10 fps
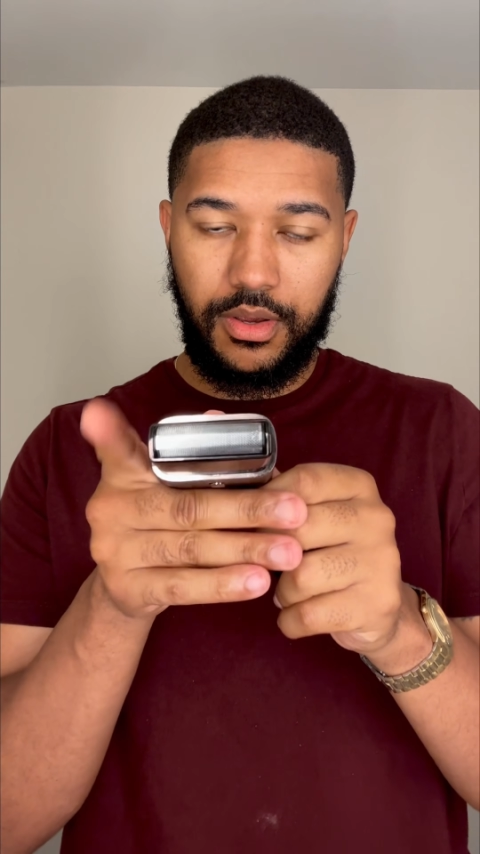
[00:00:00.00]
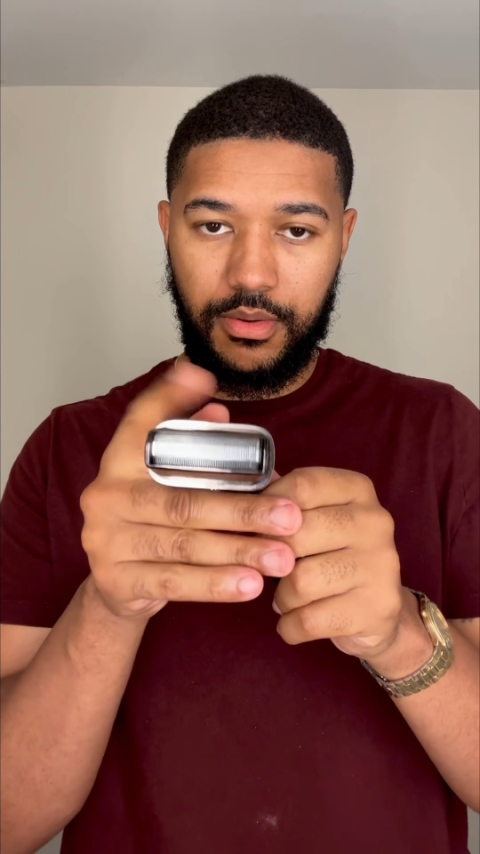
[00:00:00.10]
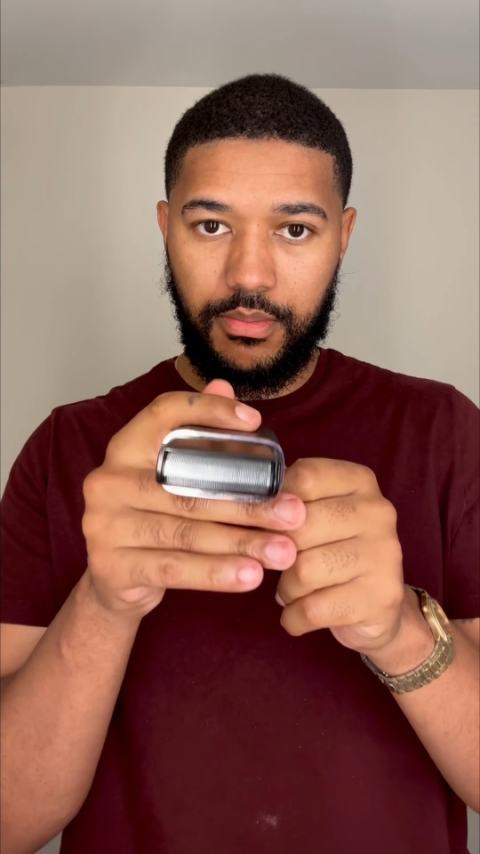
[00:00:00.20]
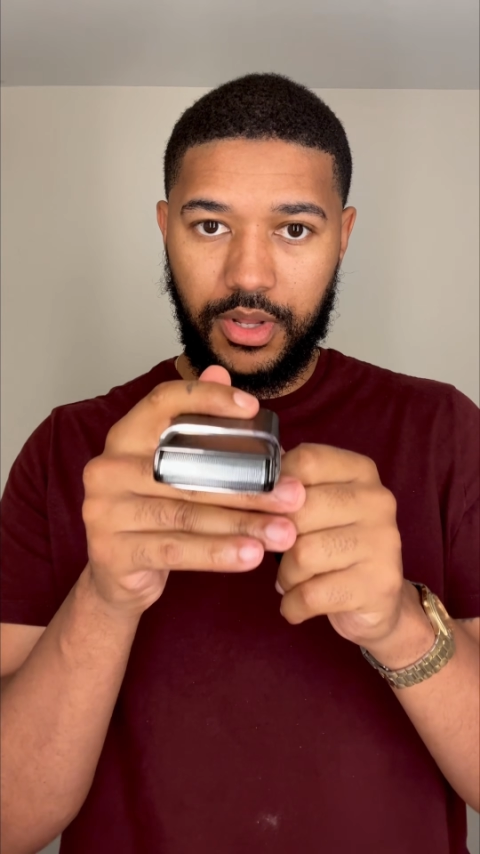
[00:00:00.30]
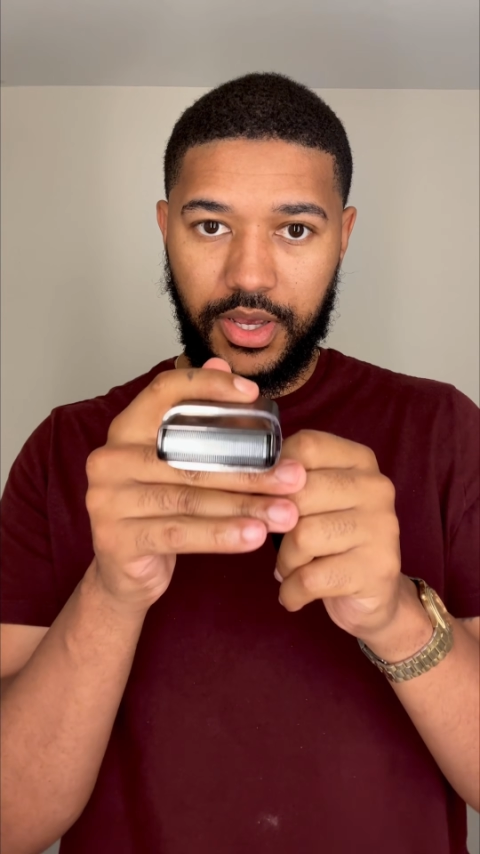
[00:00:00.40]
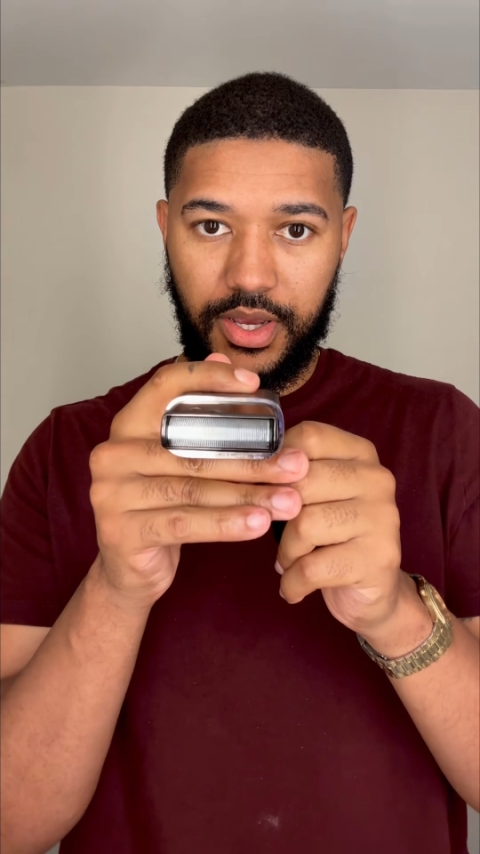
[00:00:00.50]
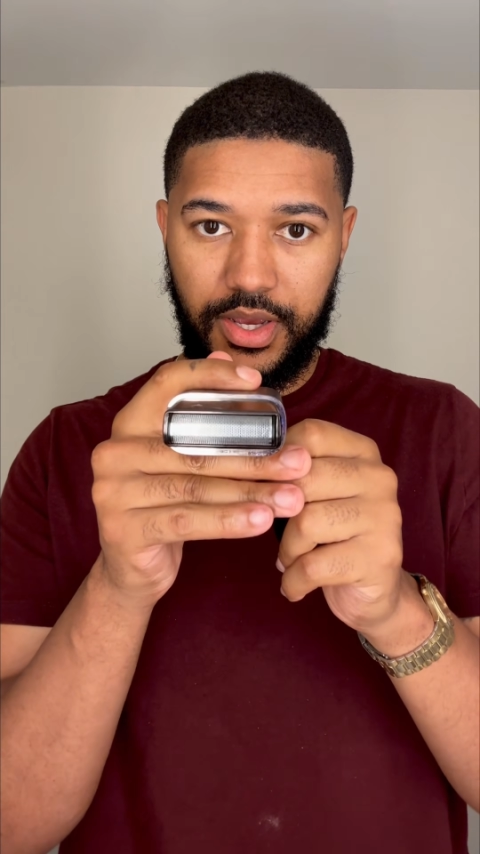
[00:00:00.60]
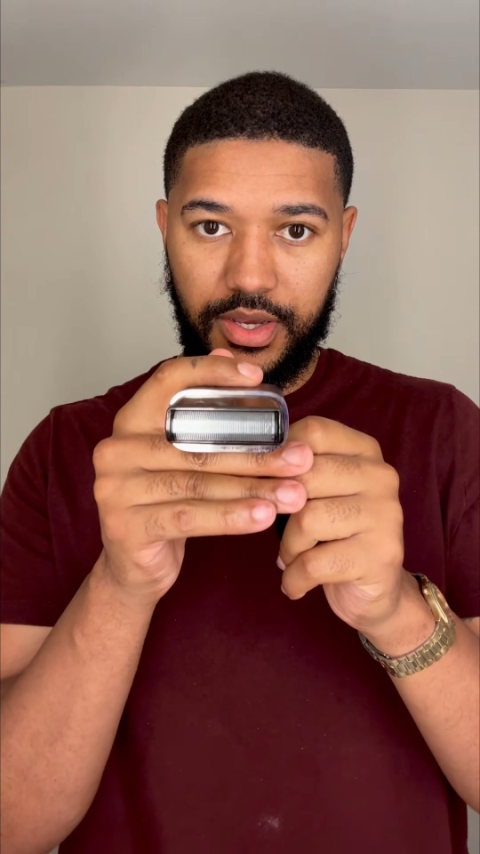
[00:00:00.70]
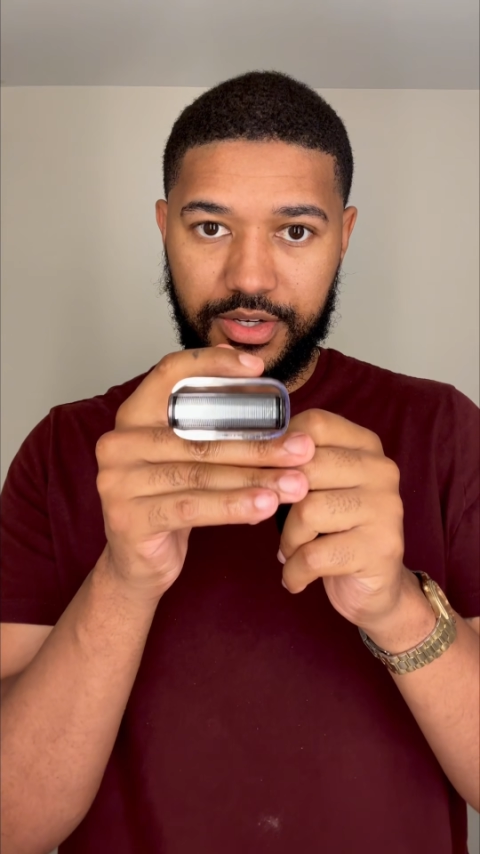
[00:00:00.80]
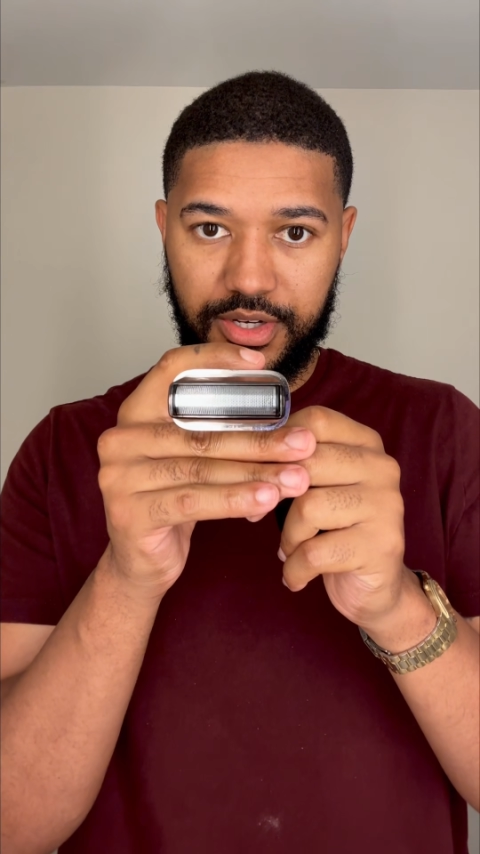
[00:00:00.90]

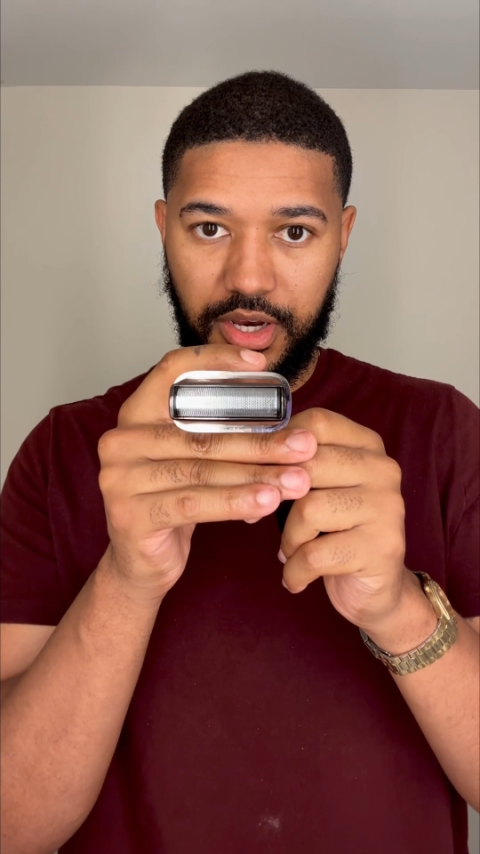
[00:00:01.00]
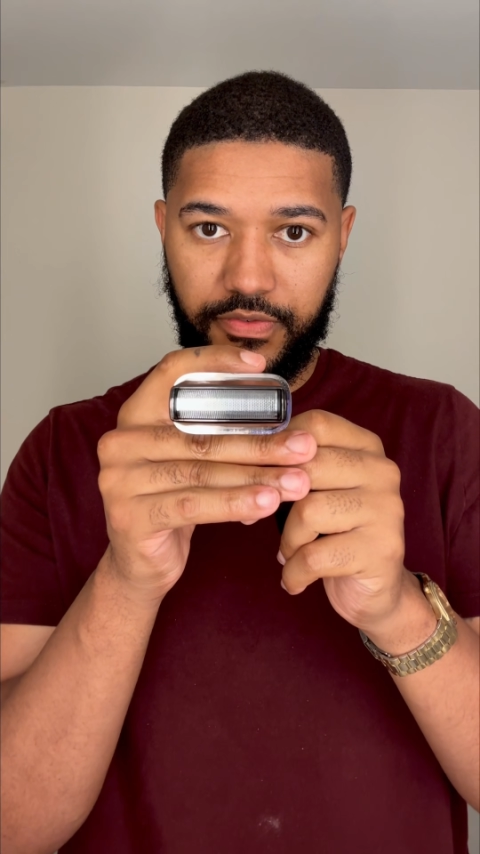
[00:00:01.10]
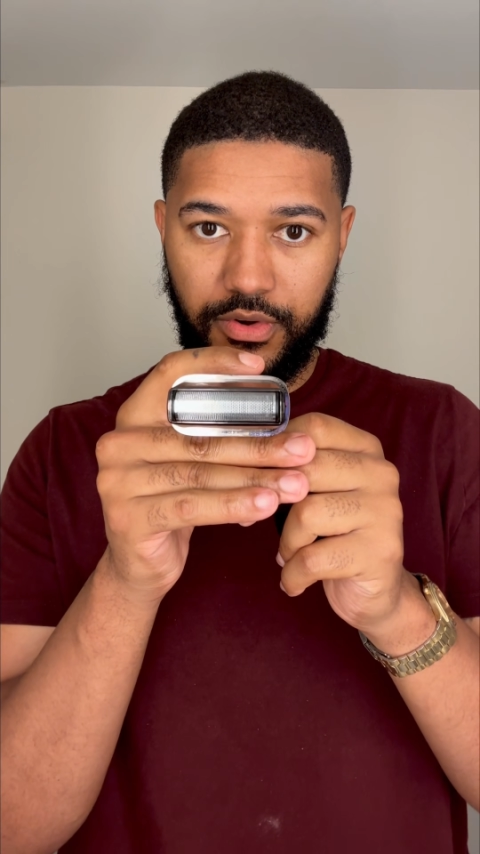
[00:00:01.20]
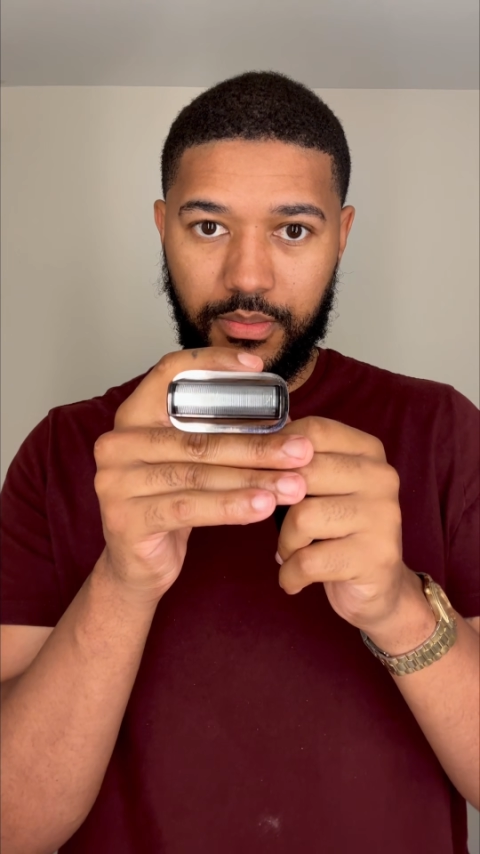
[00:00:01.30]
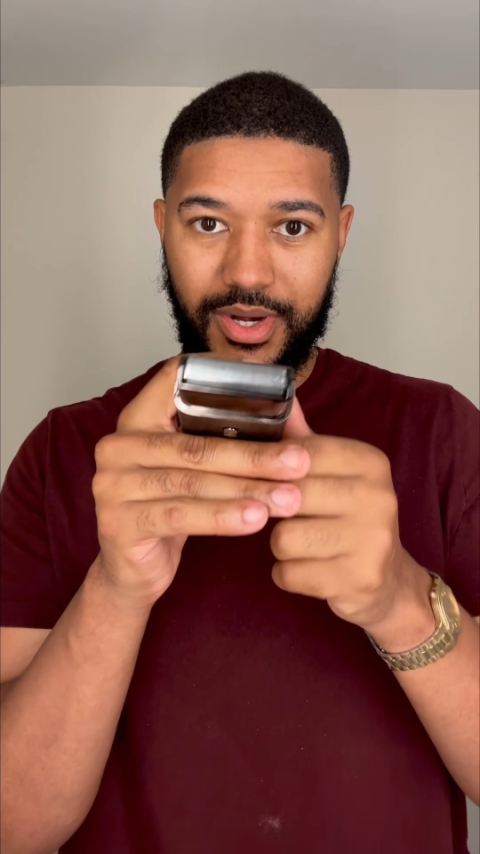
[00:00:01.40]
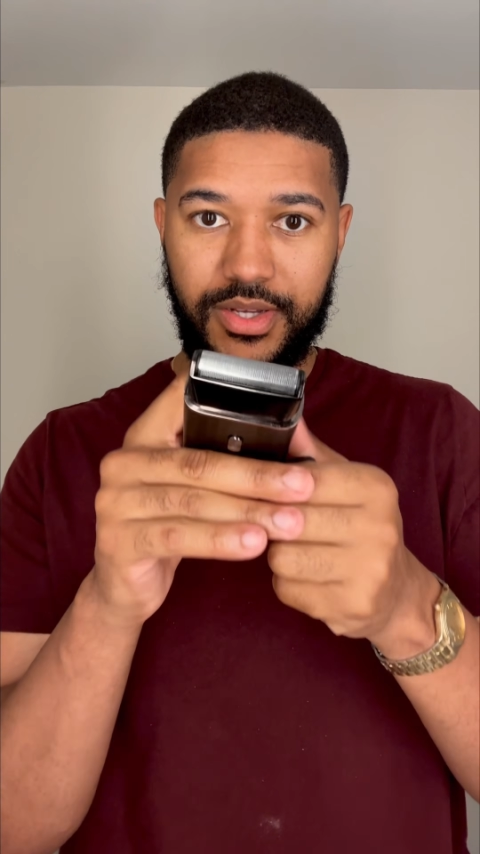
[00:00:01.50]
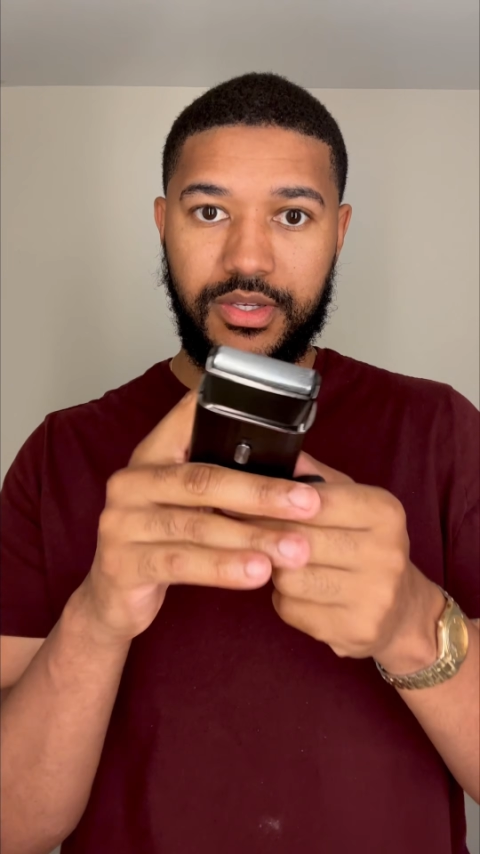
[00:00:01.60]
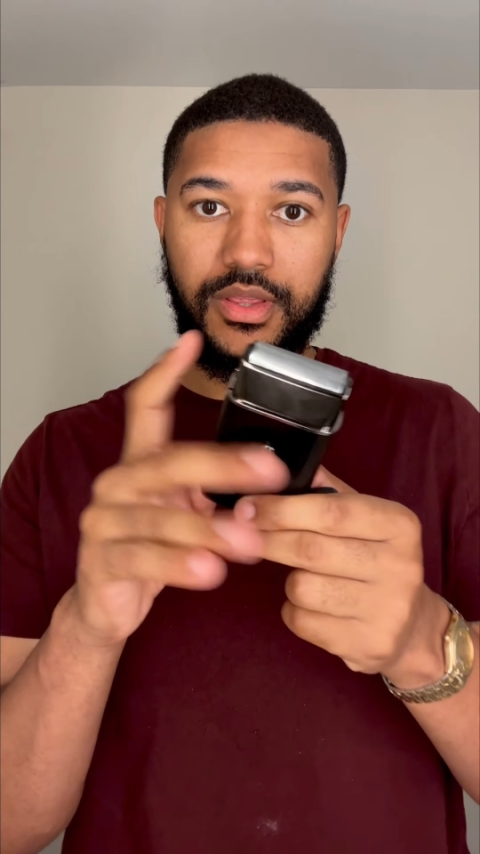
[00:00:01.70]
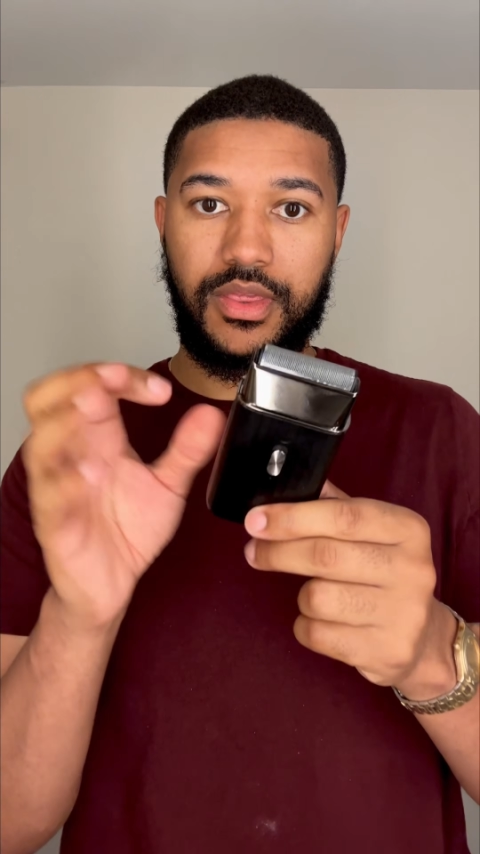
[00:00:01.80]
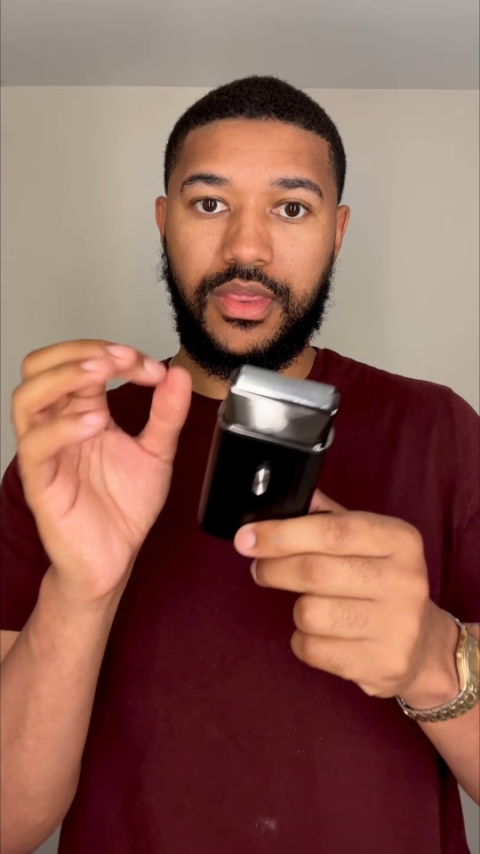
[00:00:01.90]
blade shaver, but it's a